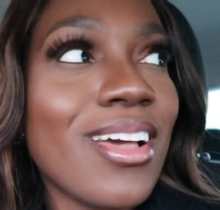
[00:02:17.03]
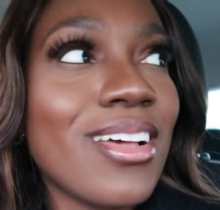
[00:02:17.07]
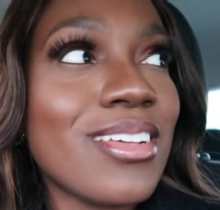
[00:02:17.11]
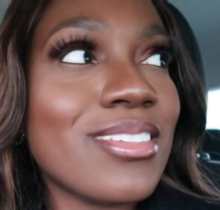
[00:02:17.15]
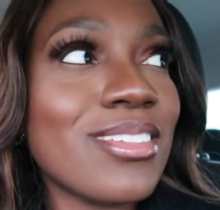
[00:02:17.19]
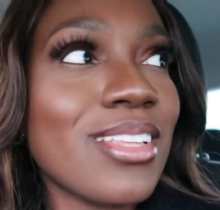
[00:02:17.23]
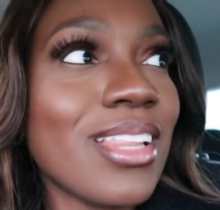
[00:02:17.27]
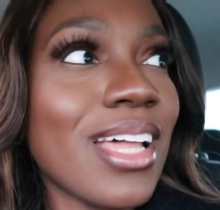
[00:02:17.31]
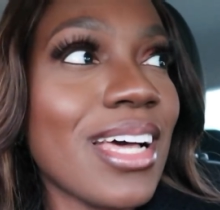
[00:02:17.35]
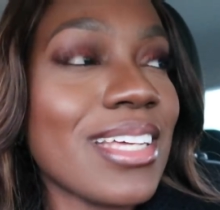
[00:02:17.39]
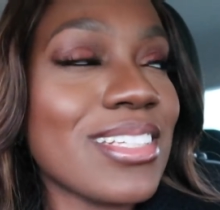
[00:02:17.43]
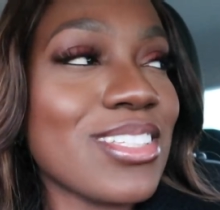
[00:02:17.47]

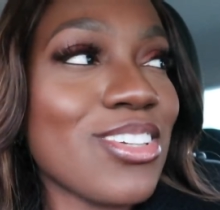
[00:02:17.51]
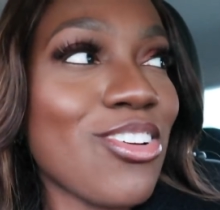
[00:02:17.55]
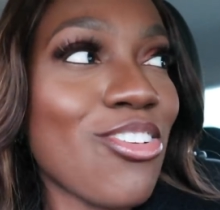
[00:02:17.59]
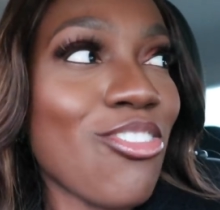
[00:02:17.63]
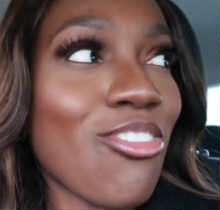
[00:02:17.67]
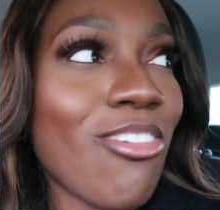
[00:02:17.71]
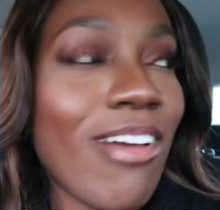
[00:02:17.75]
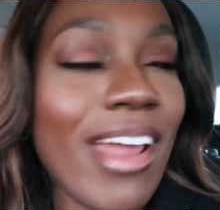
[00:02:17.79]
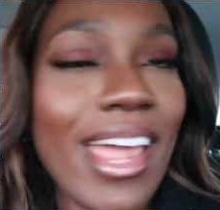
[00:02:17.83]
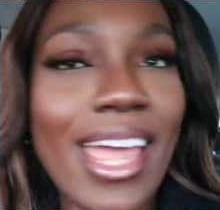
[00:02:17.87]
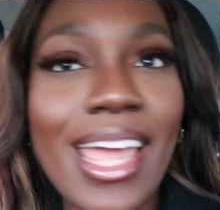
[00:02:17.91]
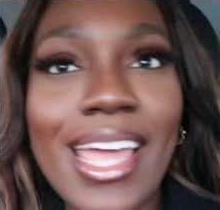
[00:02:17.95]
So that's
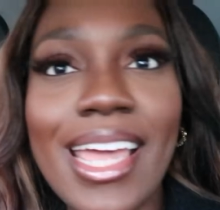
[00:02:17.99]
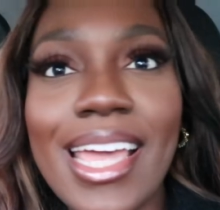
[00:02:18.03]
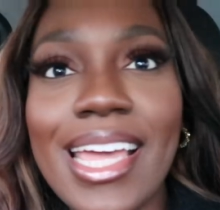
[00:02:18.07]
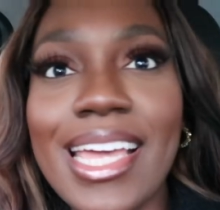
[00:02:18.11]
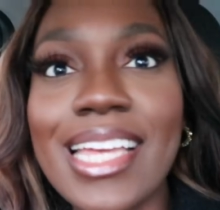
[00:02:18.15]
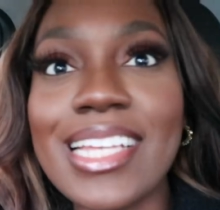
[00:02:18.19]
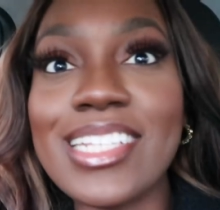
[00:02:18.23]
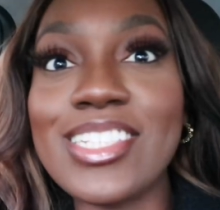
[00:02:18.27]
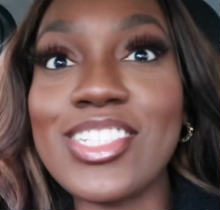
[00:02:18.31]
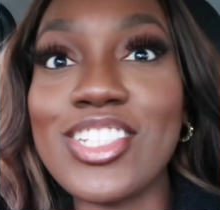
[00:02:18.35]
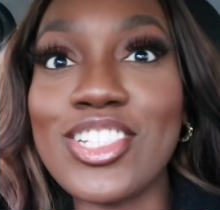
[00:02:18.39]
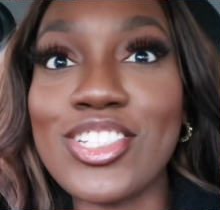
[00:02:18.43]
great.
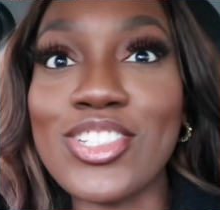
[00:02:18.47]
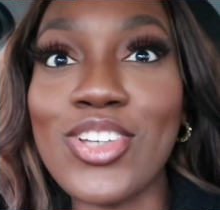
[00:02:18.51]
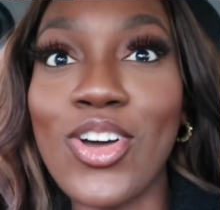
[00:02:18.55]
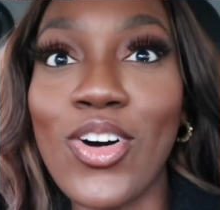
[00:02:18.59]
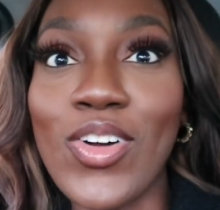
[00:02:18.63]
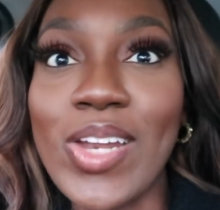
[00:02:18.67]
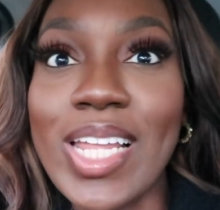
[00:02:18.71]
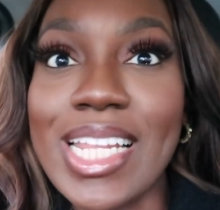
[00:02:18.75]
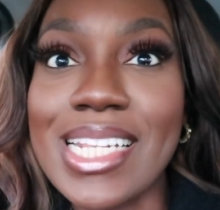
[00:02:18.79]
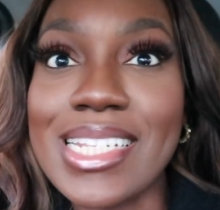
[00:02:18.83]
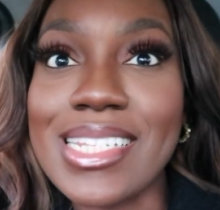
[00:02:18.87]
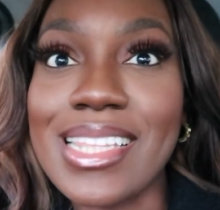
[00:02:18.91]
He's just
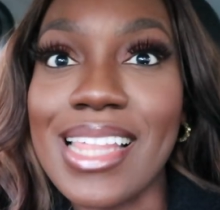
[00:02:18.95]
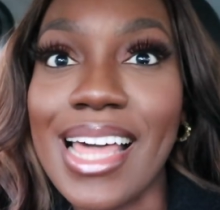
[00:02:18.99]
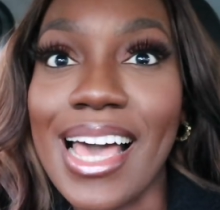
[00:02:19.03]
gone into